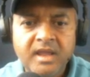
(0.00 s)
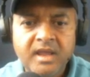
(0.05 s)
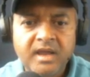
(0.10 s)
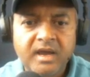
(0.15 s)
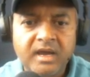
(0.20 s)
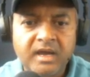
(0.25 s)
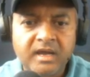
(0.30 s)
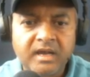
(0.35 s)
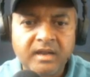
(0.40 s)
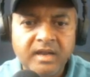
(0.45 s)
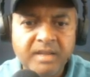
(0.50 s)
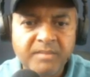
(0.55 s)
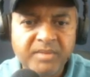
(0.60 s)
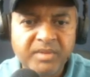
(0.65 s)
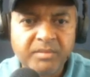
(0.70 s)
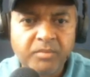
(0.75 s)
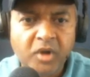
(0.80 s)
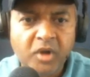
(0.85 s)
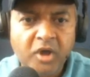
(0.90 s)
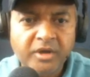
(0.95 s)
let
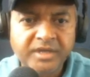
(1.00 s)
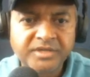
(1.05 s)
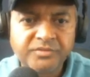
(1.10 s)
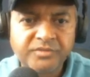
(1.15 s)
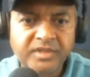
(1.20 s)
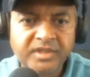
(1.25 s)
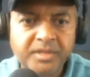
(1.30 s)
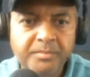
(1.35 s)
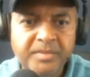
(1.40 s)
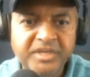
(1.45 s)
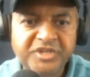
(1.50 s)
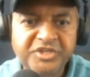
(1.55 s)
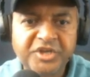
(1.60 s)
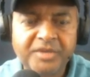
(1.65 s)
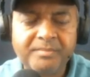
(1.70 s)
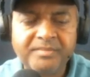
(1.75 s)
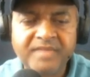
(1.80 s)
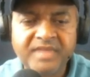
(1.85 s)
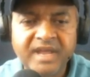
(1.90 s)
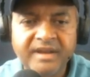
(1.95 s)
me block it with the
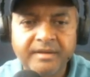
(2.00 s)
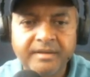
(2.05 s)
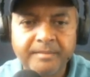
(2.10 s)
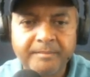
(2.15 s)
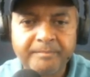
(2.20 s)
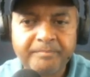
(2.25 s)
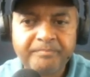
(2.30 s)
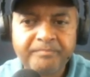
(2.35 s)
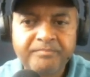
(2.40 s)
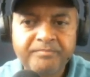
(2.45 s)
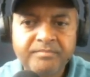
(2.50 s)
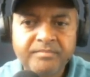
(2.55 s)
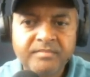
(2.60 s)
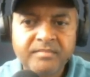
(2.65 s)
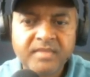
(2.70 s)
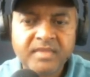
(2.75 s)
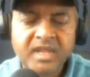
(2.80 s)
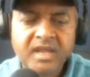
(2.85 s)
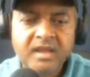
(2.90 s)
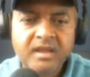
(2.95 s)
bishop then.
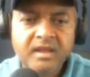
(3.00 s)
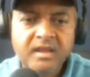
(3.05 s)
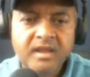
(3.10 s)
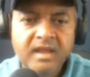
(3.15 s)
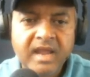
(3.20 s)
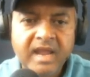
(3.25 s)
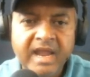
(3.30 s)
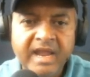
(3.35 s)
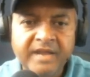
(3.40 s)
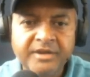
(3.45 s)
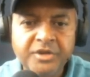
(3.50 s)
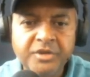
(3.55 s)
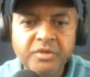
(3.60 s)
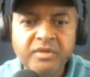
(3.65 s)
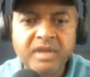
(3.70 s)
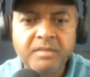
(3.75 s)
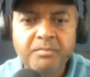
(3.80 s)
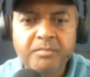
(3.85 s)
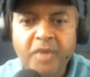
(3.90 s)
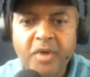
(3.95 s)
And you
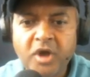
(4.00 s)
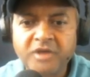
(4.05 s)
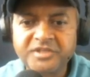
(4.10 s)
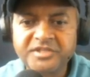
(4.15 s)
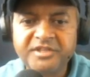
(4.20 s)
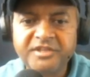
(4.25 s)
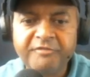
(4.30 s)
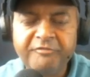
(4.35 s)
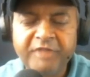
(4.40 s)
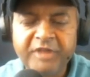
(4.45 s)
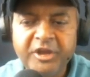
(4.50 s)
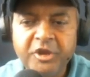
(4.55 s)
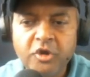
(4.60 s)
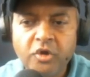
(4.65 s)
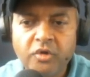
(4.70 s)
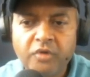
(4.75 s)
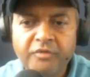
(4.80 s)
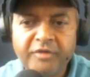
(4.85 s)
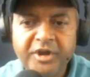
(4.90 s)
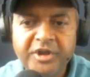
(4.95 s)
can pause the
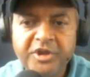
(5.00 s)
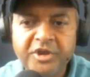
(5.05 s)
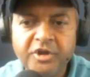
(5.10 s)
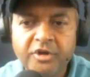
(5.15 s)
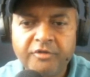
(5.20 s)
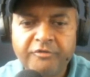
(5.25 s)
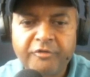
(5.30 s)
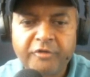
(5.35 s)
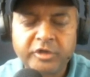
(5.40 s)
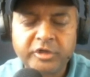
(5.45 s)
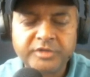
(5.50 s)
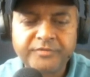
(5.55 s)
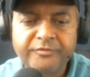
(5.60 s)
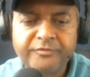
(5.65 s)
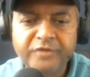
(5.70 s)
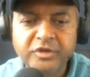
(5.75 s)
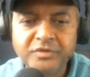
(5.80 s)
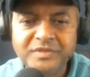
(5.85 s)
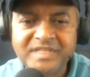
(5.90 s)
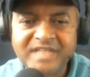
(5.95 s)
video over here for a
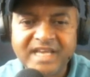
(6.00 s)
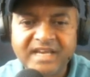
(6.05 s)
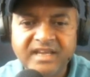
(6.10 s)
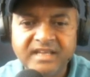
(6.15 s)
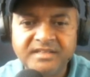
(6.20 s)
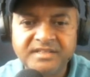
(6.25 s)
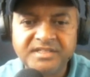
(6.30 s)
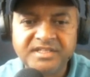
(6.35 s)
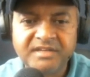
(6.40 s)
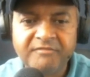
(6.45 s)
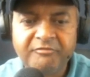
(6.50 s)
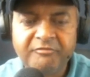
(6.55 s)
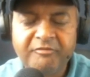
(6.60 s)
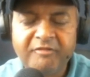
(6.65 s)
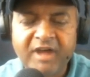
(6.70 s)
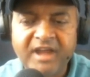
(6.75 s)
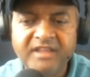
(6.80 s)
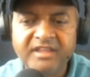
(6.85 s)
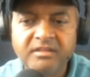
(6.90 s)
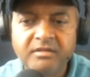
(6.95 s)
few seconds and
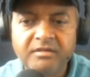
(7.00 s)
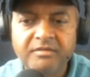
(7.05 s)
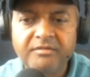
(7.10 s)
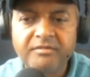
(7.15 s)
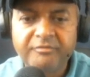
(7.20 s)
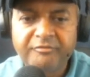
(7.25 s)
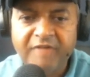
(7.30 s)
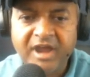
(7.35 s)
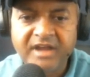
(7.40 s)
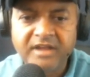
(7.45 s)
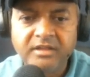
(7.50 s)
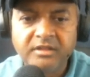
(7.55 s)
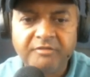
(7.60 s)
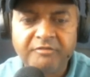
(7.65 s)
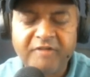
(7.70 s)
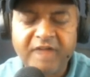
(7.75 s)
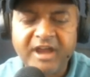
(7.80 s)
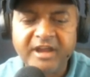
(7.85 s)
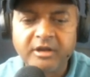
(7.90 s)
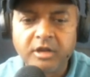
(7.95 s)
find the
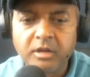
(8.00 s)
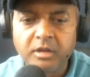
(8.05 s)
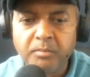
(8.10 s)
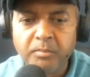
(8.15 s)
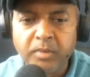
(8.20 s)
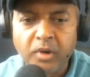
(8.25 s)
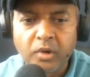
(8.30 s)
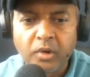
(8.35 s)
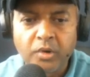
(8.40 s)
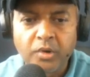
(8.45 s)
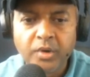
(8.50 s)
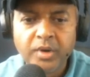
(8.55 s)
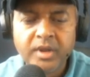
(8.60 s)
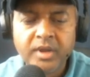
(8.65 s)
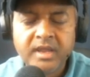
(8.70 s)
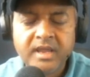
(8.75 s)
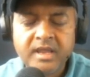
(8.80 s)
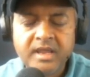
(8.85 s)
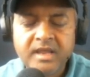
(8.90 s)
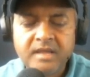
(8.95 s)
final blow
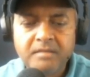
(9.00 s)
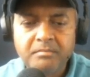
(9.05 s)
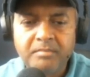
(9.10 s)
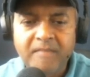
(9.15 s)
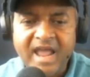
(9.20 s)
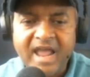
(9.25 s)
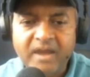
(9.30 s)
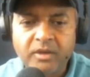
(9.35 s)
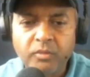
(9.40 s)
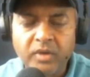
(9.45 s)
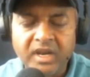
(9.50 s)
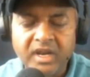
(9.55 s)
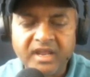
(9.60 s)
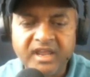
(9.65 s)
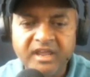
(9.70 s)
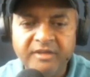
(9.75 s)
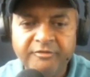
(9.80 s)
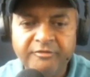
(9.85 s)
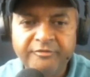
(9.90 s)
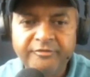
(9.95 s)
black will
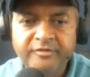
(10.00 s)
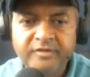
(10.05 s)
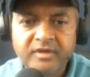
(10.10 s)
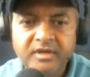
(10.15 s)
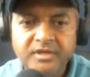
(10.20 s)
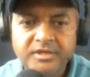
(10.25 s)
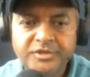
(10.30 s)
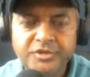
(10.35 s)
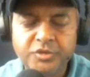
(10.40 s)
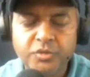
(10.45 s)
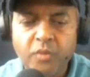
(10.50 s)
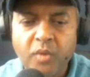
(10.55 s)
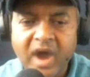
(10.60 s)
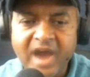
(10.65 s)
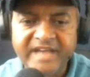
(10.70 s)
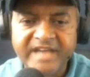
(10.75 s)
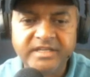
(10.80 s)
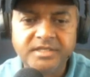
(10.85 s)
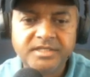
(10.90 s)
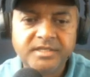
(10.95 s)
give to
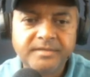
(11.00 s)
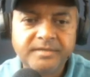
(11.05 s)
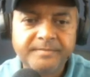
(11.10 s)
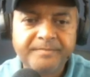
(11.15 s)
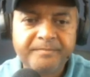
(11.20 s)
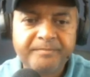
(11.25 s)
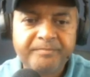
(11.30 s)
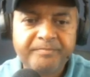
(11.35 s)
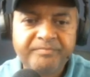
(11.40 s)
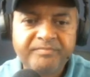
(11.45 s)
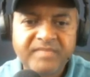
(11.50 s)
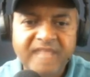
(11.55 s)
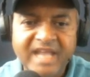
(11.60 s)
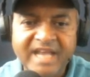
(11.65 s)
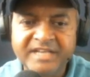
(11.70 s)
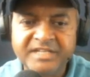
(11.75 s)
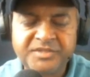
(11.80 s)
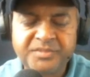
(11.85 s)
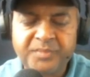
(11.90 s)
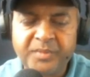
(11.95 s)
white.
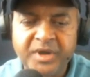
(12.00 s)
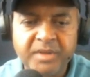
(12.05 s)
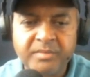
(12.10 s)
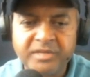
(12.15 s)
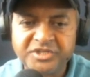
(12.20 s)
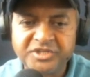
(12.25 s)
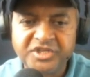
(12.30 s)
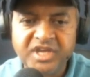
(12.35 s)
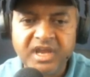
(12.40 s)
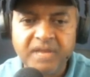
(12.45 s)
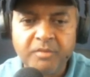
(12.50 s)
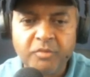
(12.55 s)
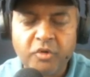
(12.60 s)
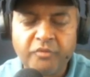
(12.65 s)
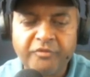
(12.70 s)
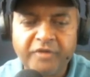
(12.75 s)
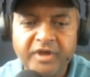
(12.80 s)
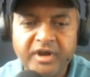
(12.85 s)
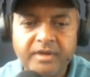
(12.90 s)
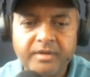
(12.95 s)
And it's pretty much game
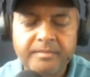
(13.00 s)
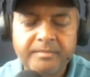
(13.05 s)
over.